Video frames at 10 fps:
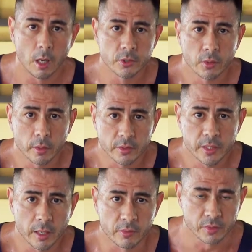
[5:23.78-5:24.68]
onto
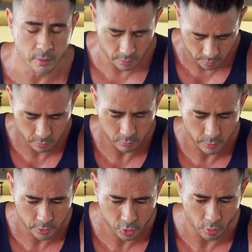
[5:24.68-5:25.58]
ourselves.
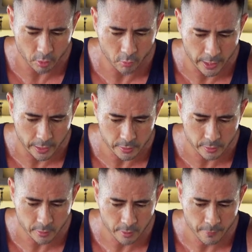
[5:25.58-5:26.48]
We control the
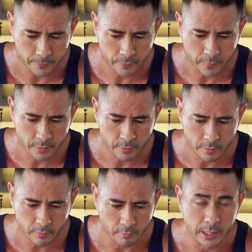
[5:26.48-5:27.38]
weight
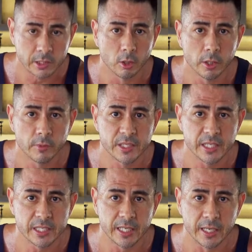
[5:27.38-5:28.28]
by slowly
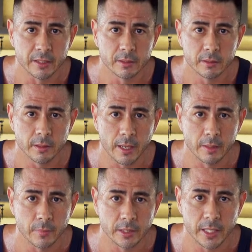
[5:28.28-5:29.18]
resisting it
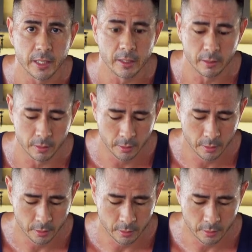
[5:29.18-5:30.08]
and maintaining
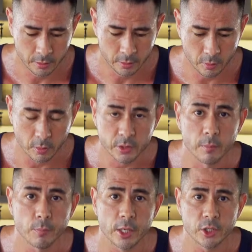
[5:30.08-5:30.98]

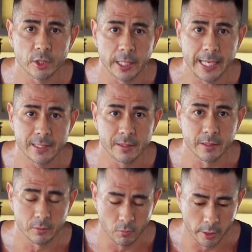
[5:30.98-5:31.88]
some pressure against
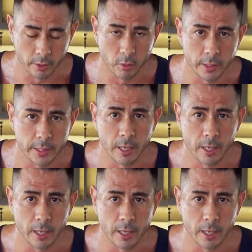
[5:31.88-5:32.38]
it while you're going